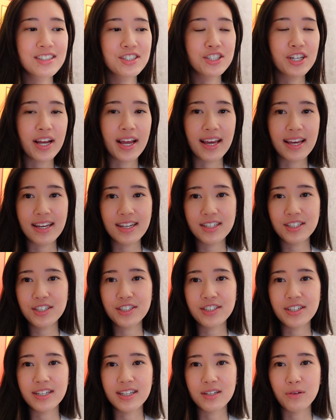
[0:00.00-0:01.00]

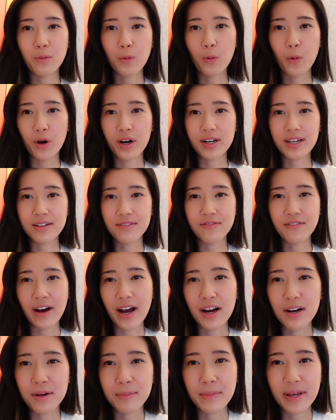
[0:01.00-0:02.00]
change in work
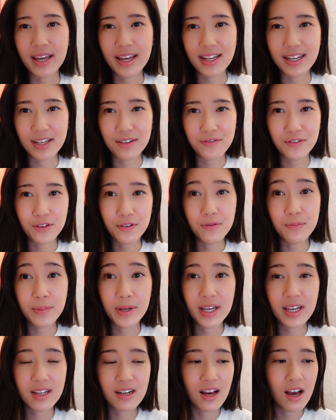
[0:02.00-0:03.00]
environment. If you've
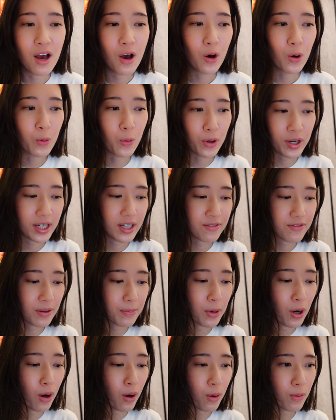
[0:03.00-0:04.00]
been working from
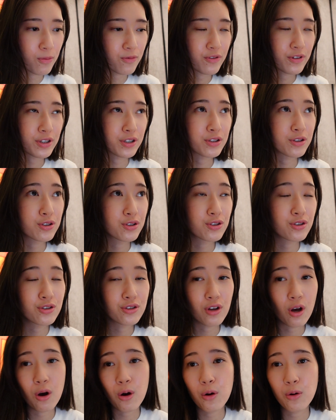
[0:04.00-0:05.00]
home for
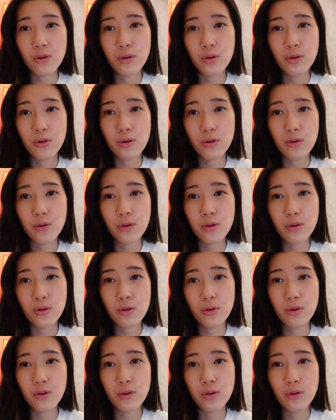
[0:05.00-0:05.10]
so